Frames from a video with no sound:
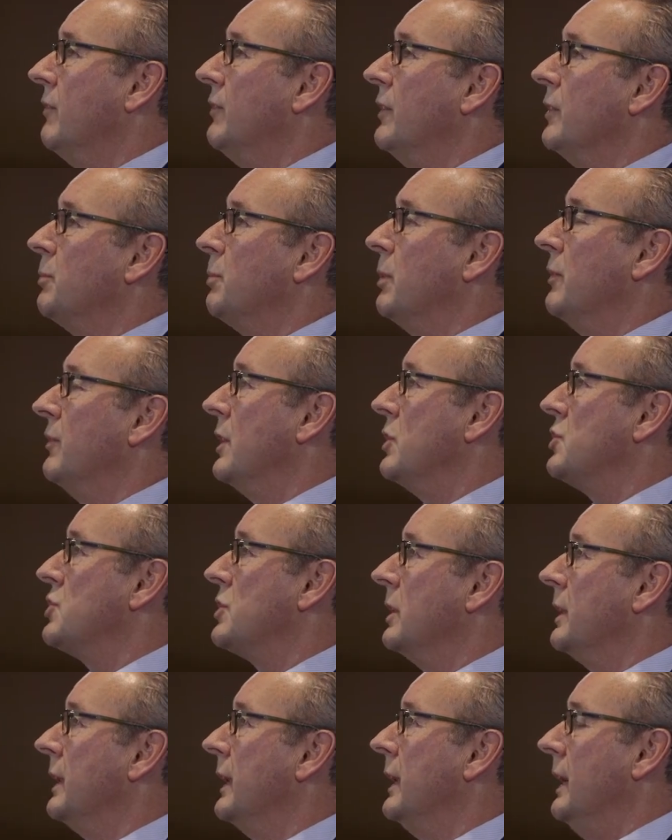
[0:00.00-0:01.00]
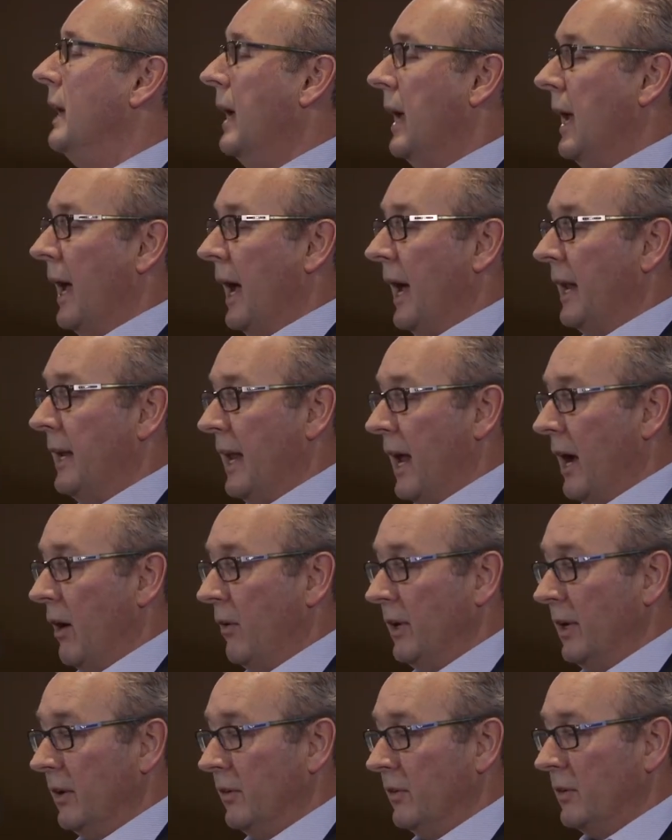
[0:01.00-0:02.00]
office provincially, and
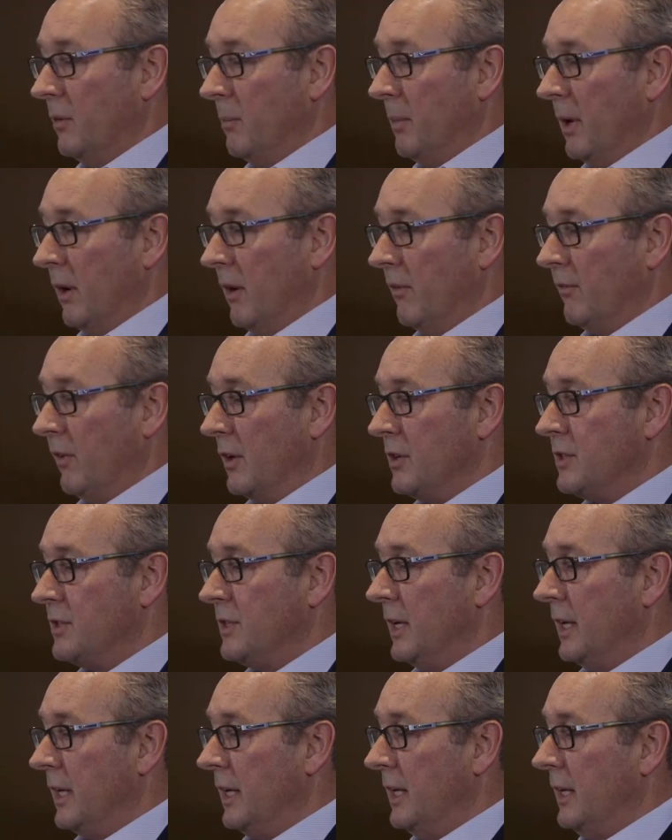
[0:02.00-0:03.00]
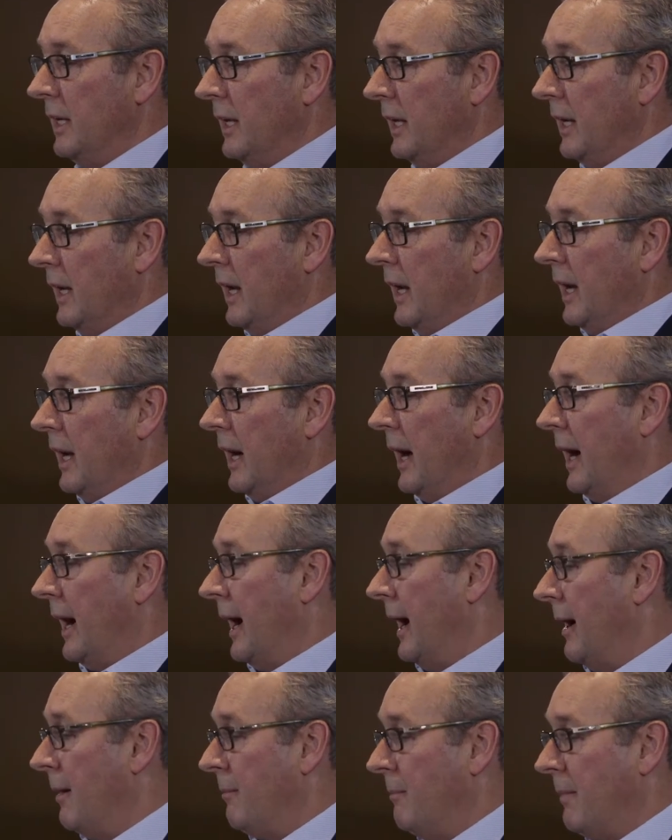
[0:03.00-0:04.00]
now he's the mayor of our city.
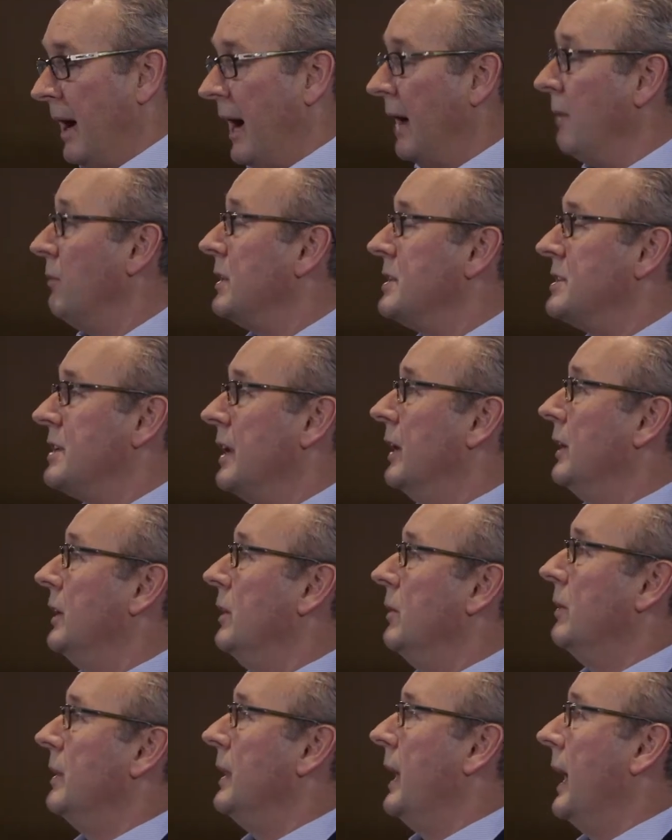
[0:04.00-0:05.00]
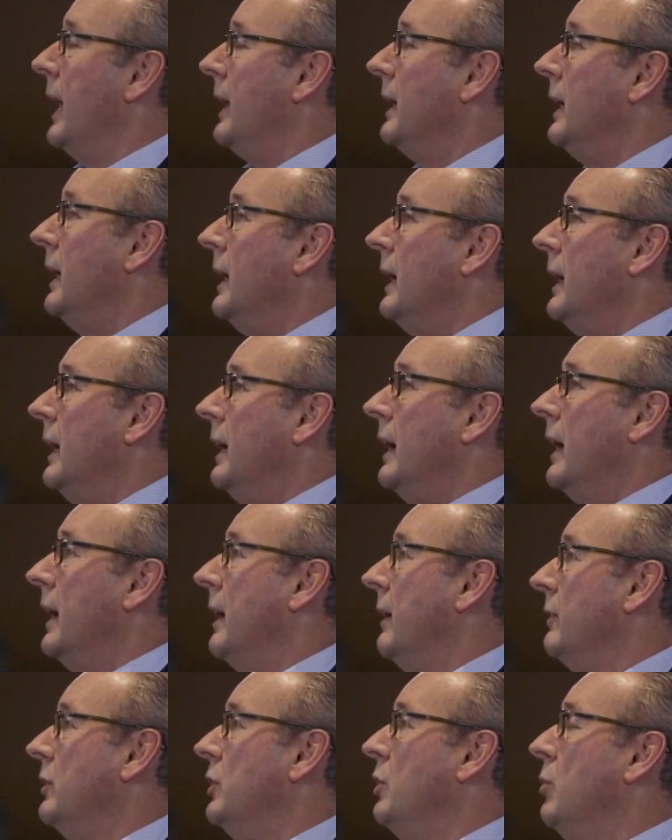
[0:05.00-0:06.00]
I would tell you that
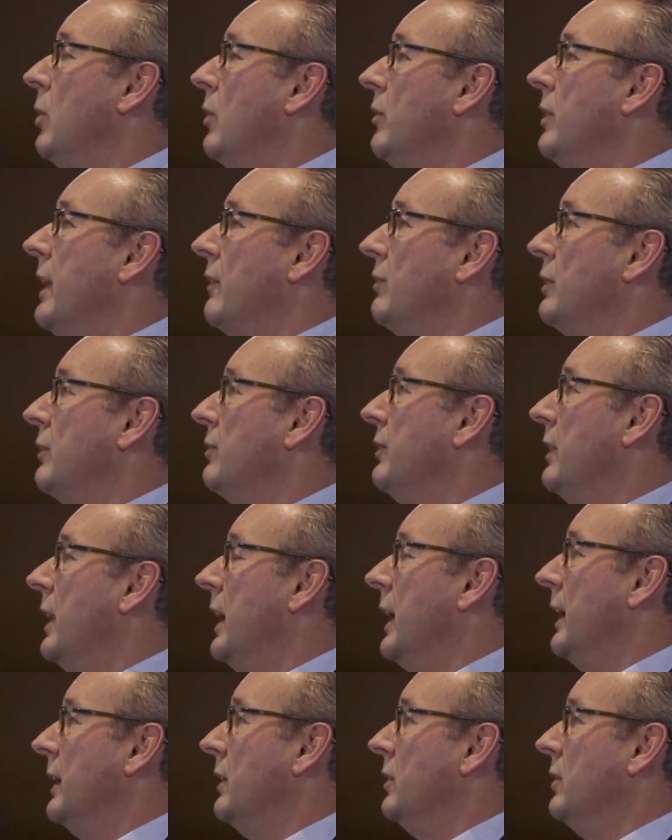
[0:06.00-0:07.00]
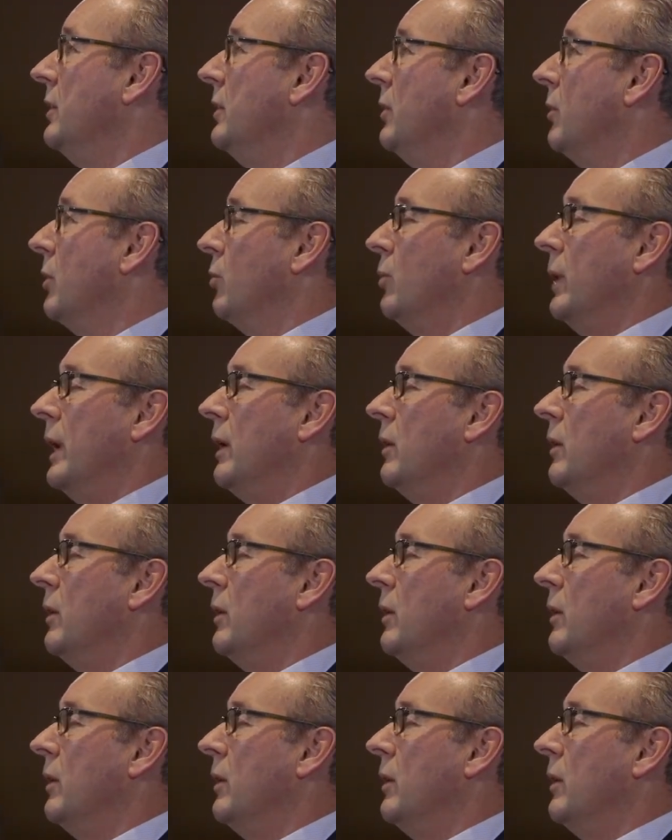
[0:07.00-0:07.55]
you will never find, or